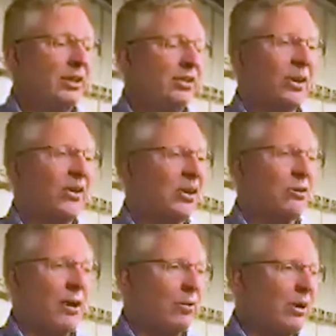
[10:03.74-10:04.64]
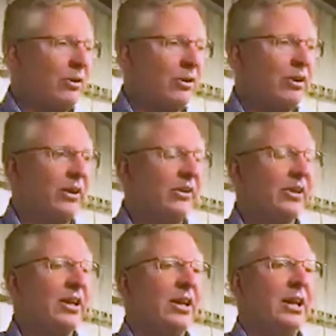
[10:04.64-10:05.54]
just all these great
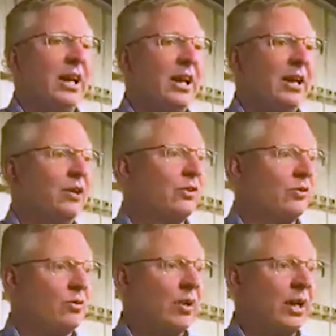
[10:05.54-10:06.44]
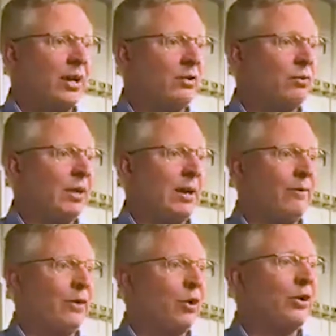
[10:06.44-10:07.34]
resources, and we
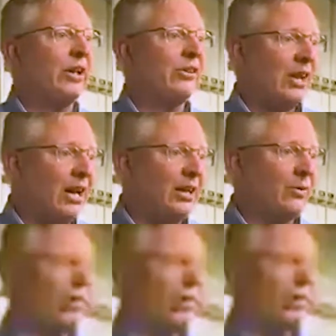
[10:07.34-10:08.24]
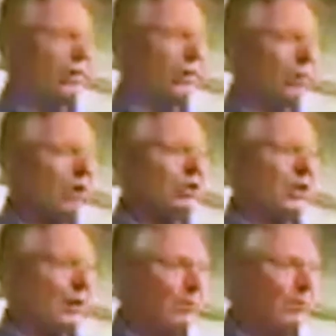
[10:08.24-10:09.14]
have the oldest science festival in the
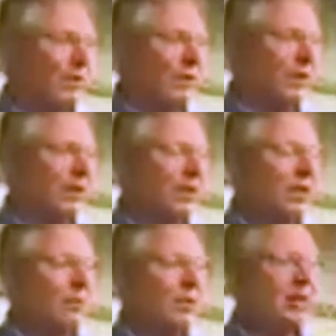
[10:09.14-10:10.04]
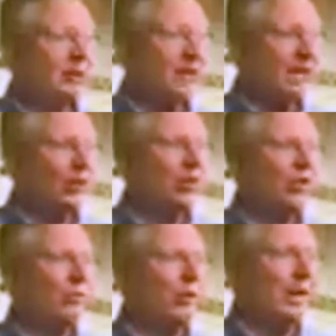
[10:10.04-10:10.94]
Western Hemisphere, because not
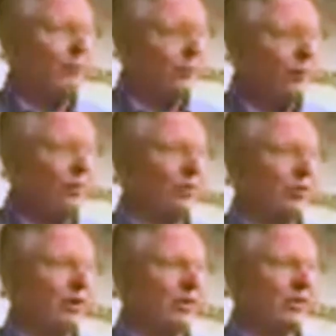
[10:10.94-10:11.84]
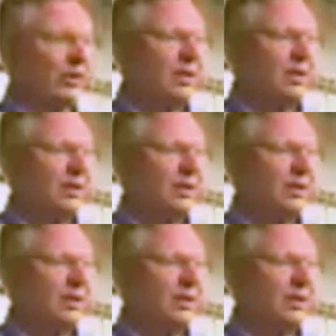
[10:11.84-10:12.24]
only do we have the resources,